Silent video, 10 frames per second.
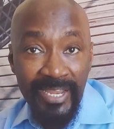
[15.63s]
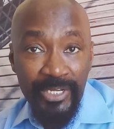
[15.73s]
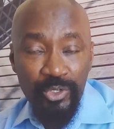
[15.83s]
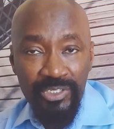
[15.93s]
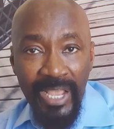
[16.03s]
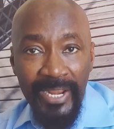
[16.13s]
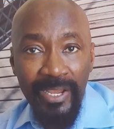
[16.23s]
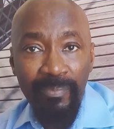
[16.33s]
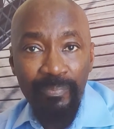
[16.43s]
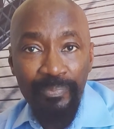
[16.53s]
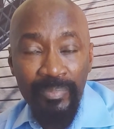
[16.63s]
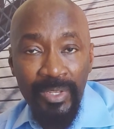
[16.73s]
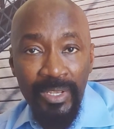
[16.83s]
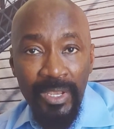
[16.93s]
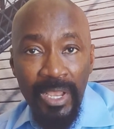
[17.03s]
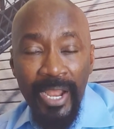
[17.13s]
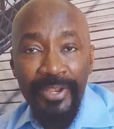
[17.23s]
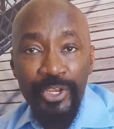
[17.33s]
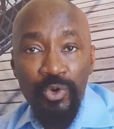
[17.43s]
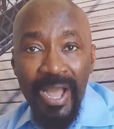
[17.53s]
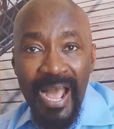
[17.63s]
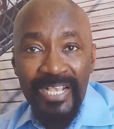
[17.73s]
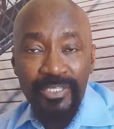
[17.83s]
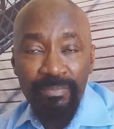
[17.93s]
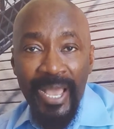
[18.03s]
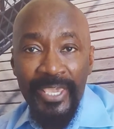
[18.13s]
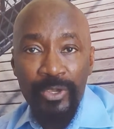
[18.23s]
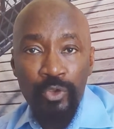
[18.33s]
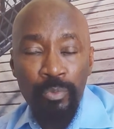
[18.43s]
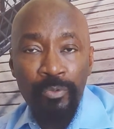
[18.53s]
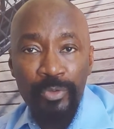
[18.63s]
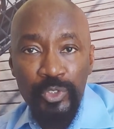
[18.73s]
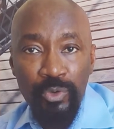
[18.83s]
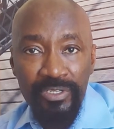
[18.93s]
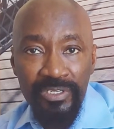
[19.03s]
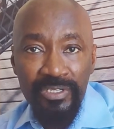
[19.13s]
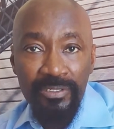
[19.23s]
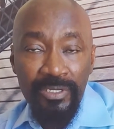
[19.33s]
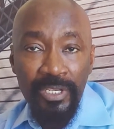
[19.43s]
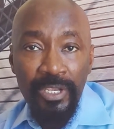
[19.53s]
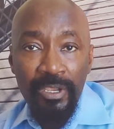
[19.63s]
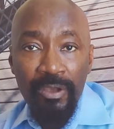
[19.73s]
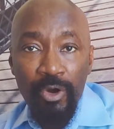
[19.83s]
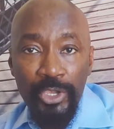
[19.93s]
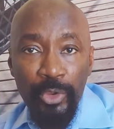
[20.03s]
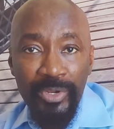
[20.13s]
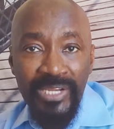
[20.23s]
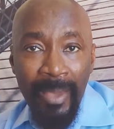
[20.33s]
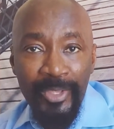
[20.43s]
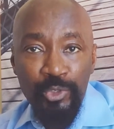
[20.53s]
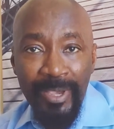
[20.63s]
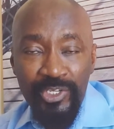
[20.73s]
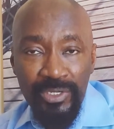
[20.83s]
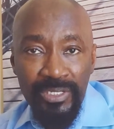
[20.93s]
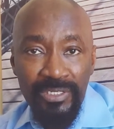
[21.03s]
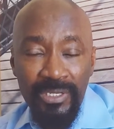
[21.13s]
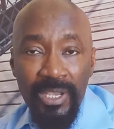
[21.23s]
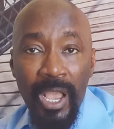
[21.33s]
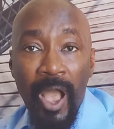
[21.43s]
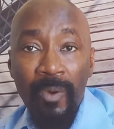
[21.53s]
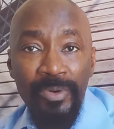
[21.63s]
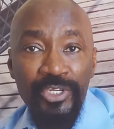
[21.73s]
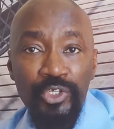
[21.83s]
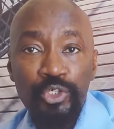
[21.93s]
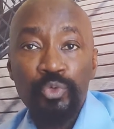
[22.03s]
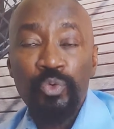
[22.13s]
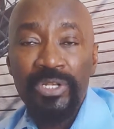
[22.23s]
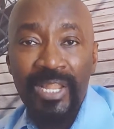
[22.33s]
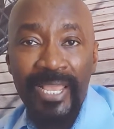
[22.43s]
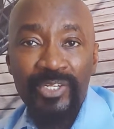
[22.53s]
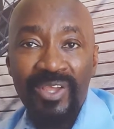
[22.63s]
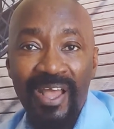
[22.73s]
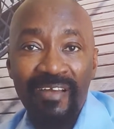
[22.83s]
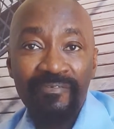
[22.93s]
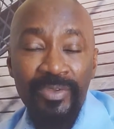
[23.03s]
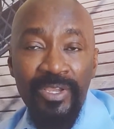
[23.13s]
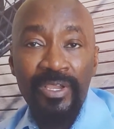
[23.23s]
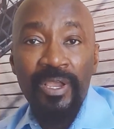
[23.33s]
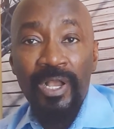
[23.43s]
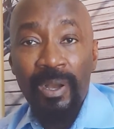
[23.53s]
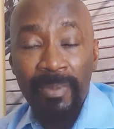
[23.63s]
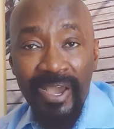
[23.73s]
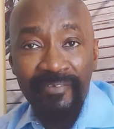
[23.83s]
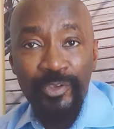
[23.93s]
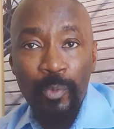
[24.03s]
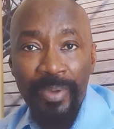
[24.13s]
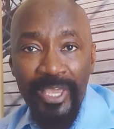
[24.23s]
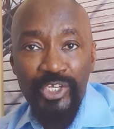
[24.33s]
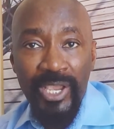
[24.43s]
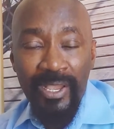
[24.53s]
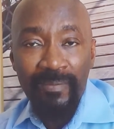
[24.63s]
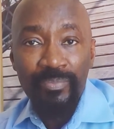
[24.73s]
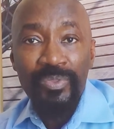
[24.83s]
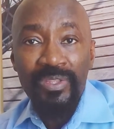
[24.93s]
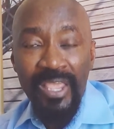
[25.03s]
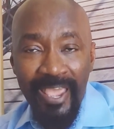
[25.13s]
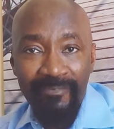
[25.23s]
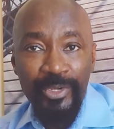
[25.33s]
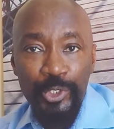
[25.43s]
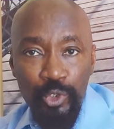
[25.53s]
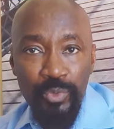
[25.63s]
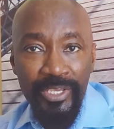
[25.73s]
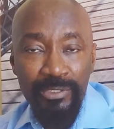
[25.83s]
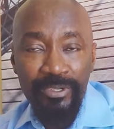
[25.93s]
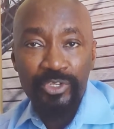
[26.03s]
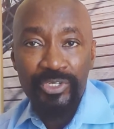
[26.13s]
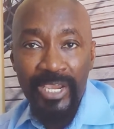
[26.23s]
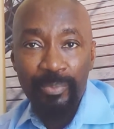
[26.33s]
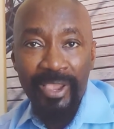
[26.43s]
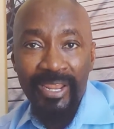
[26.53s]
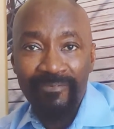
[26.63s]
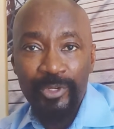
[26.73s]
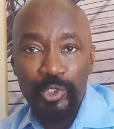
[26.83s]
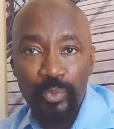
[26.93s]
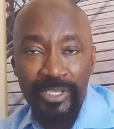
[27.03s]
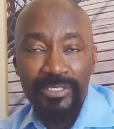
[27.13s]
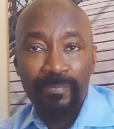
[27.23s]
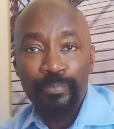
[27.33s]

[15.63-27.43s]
to sign up and you were asked by your human resources or your retirement specialist how much you would like to have come out of your paycheck every 2 weeks because you get paid every 2 weeks.